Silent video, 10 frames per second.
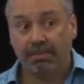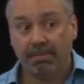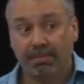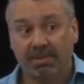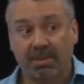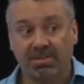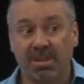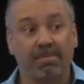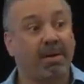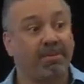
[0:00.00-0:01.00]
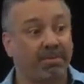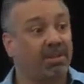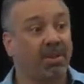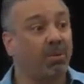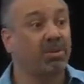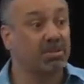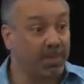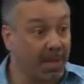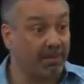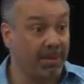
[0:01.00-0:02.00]
but there's some of them that don't
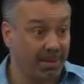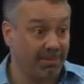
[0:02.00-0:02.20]
respect me.